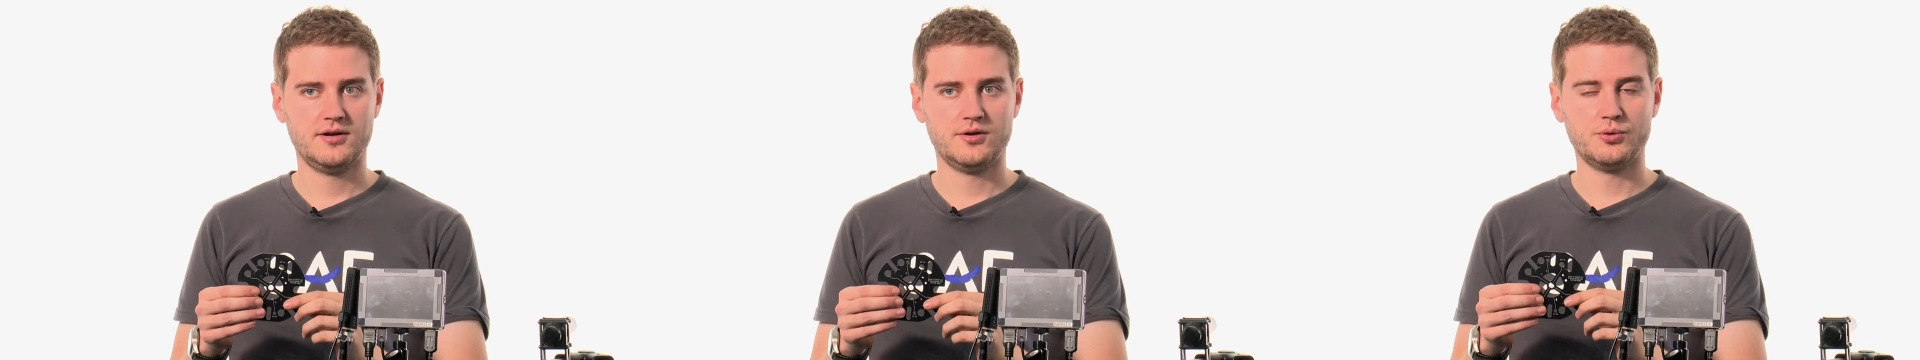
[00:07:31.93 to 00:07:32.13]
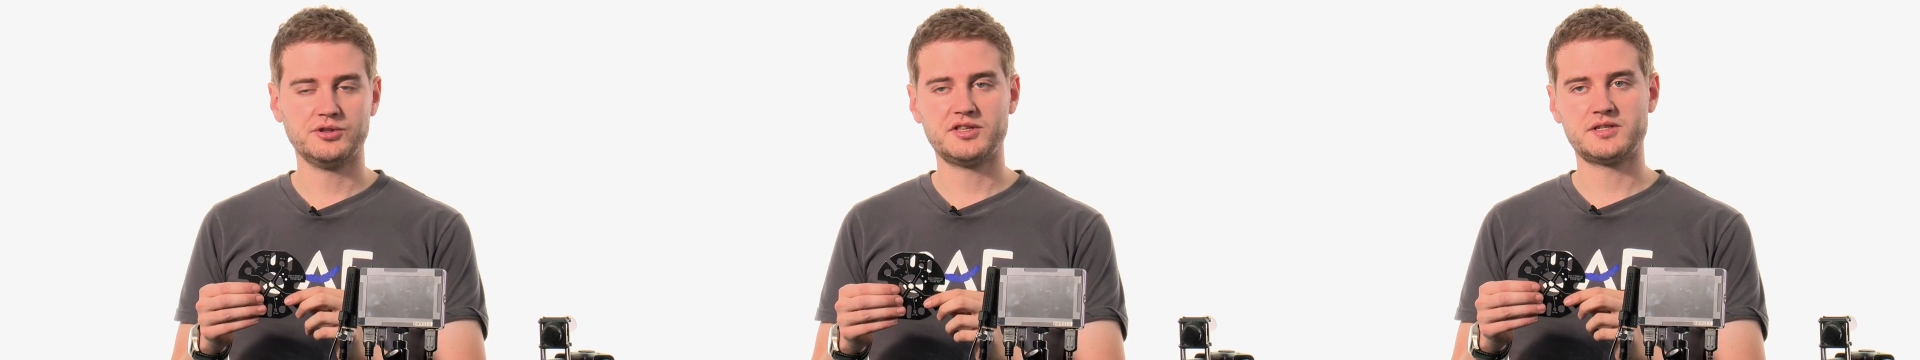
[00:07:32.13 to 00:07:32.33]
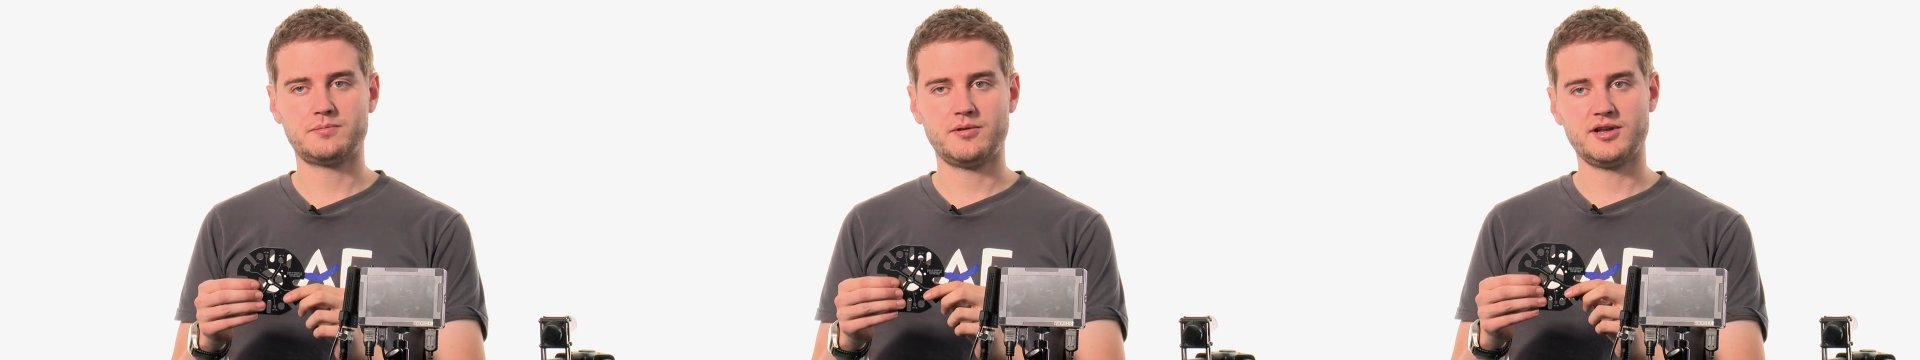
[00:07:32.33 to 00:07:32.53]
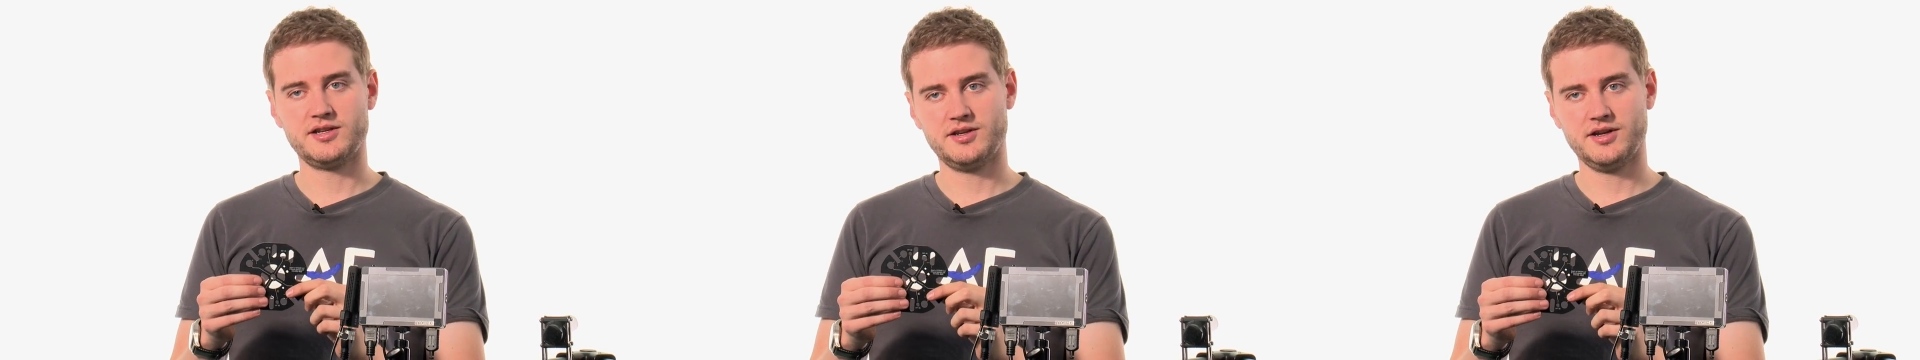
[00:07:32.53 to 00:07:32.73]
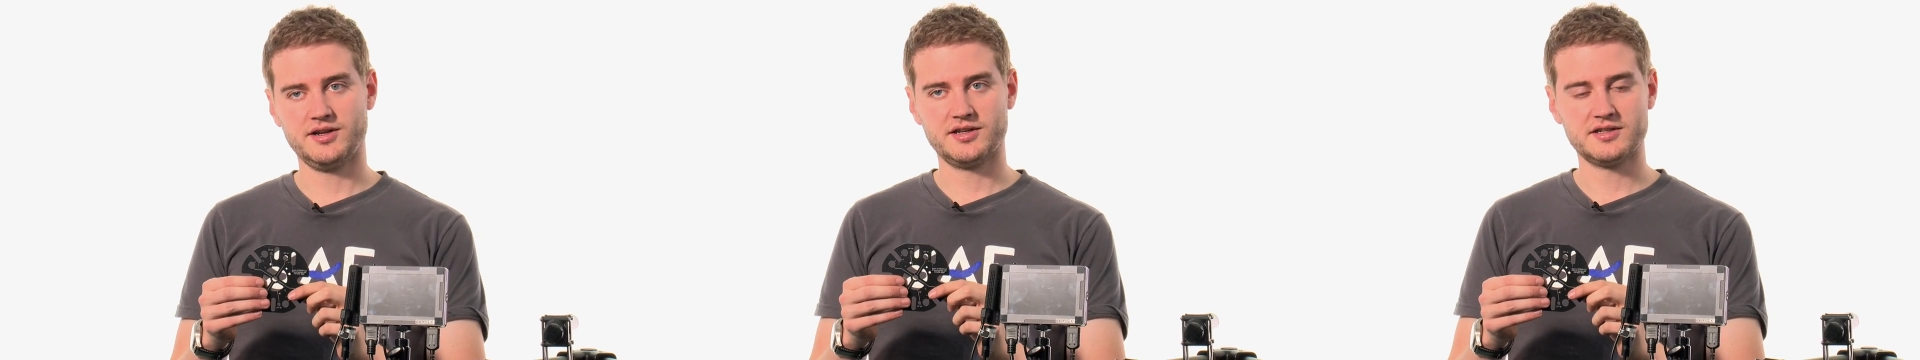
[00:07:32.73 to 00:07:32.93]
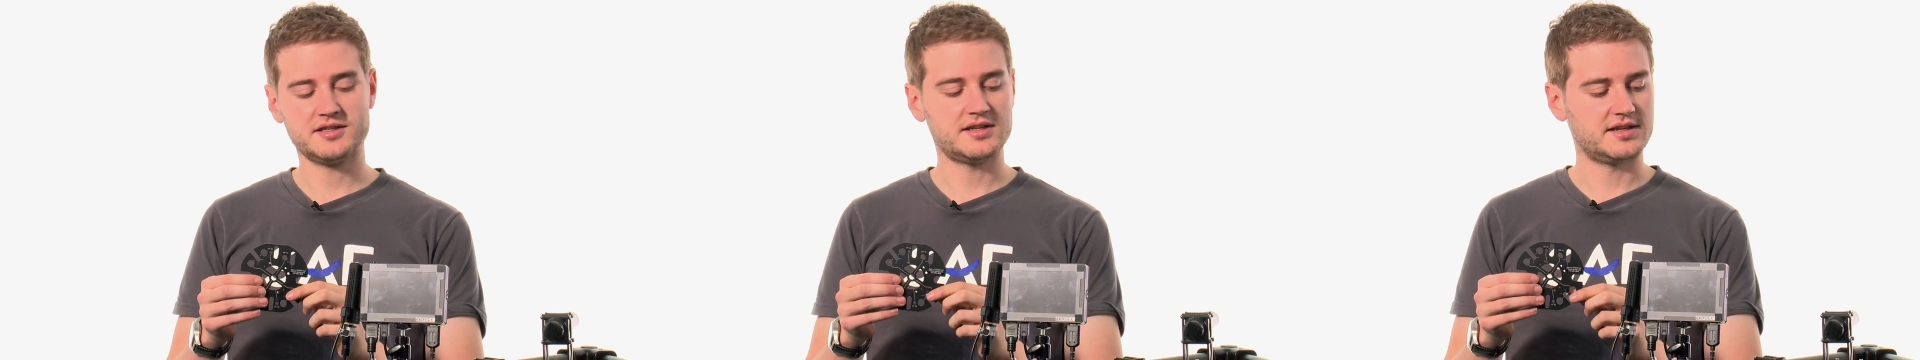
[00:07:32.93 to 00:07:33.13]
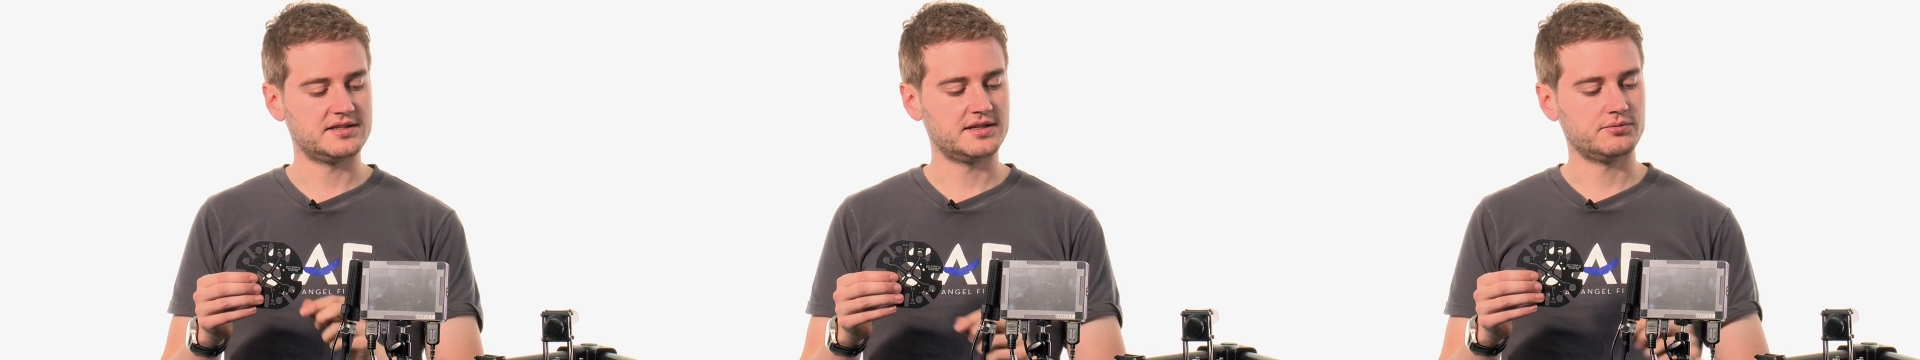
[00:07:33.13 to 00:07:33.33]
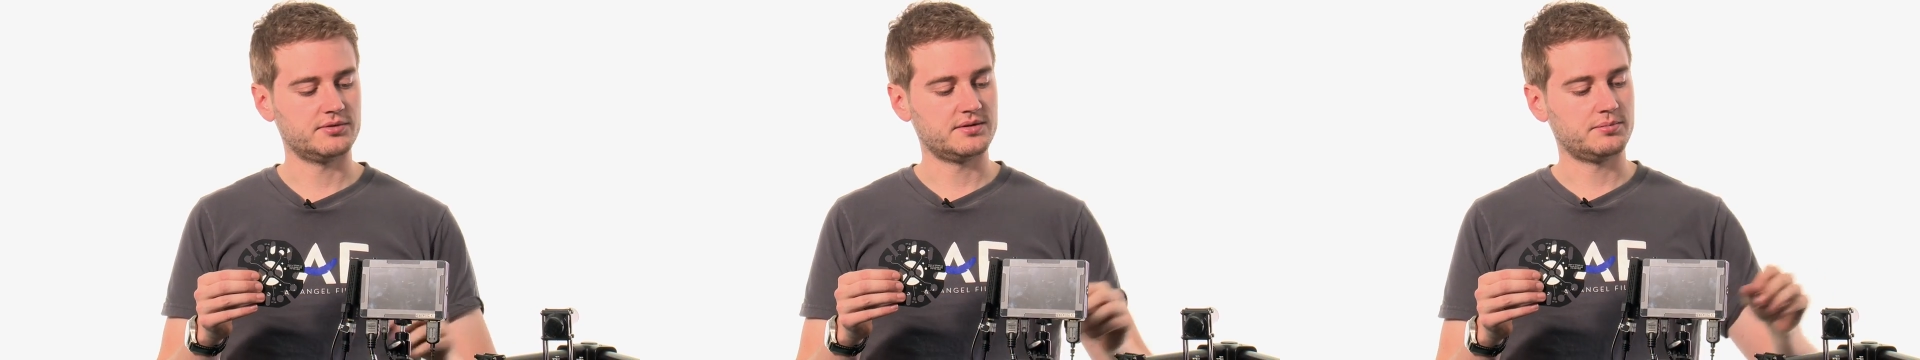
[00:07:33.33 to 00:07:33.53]
What this plate does
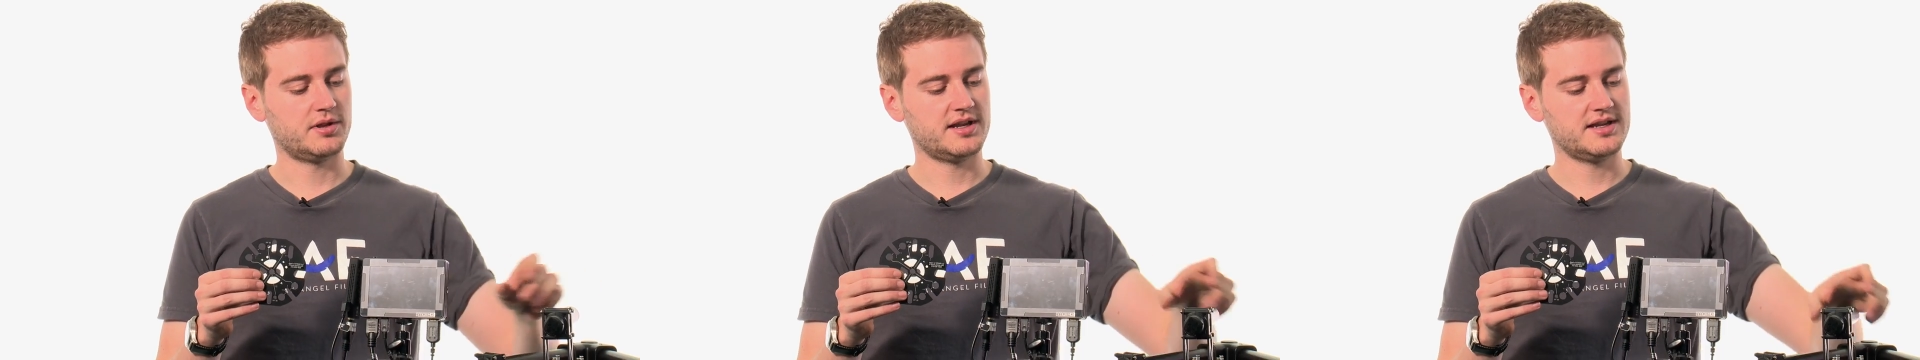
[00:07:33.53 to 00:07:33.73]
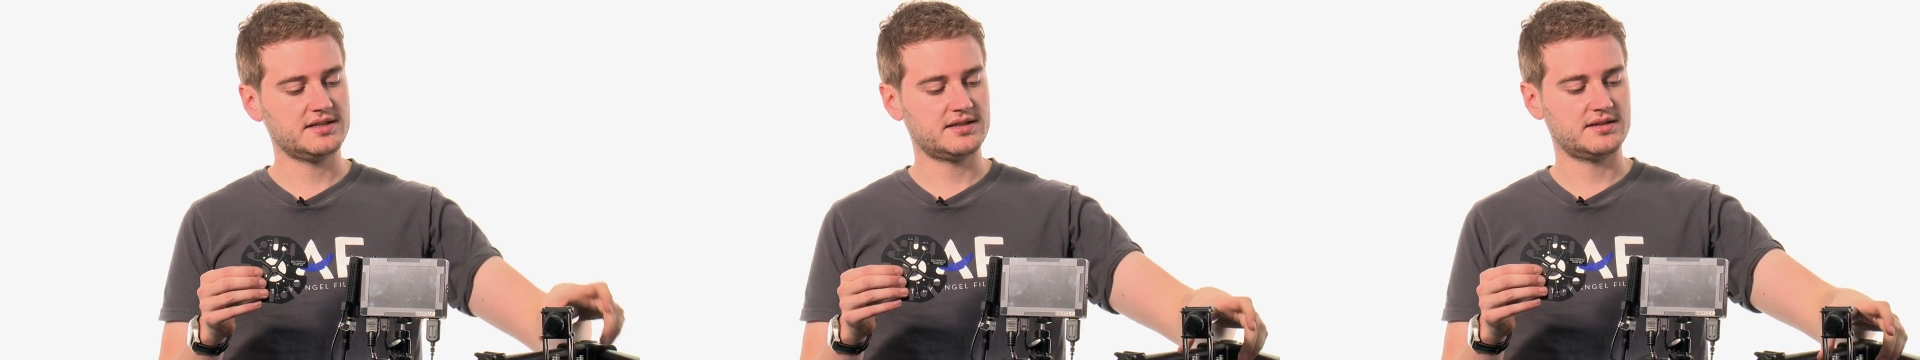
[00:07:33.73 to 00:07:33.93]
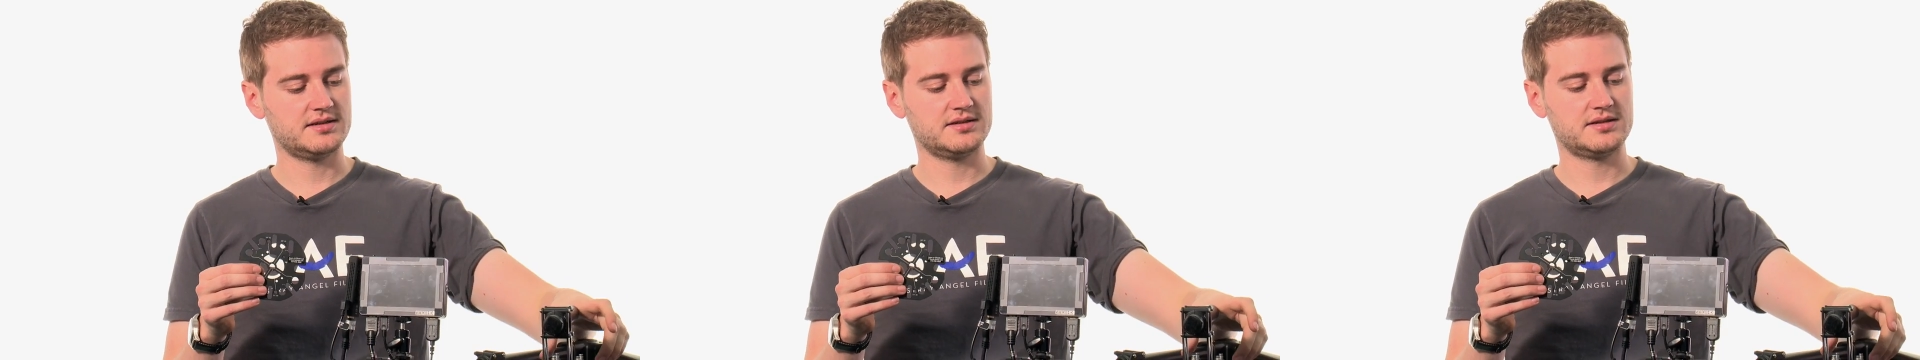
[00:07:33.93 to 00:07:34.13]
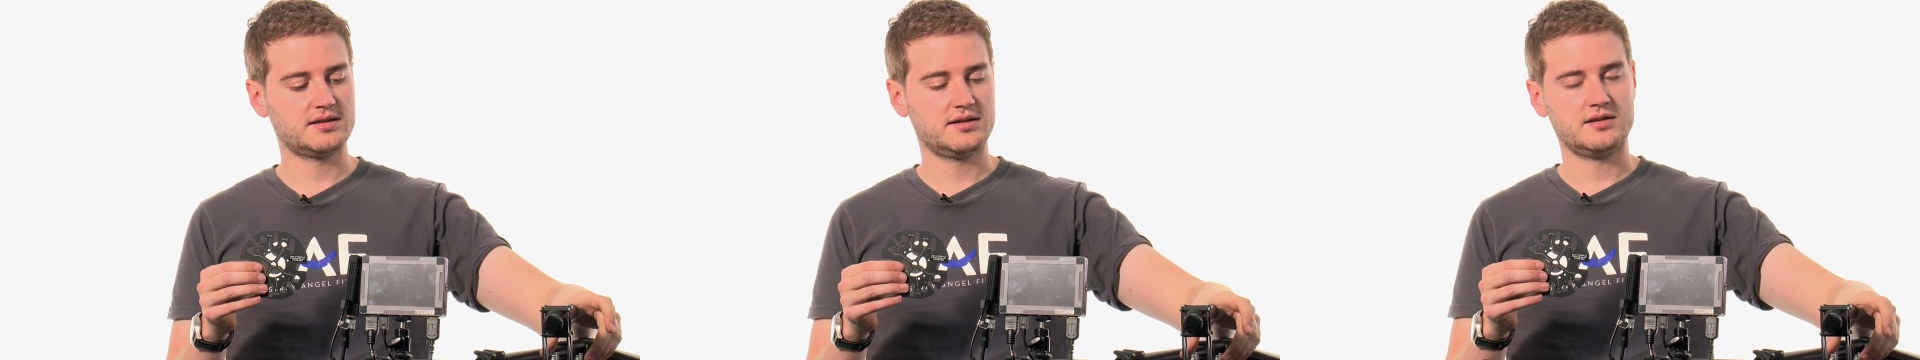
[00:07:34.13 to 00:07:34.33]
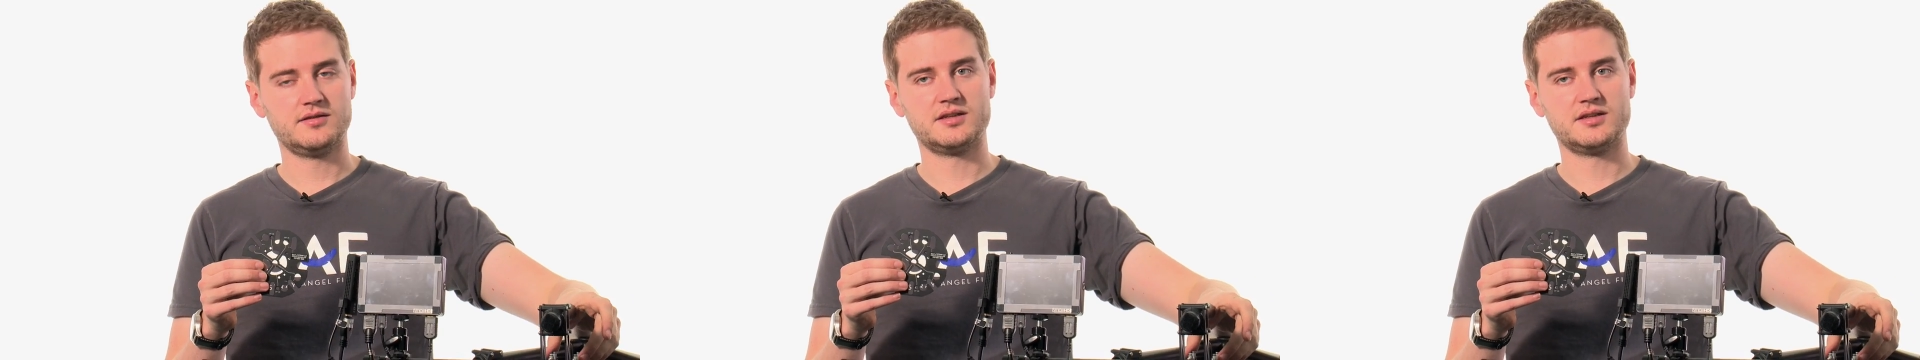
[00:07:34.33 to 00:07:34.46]
is it replaces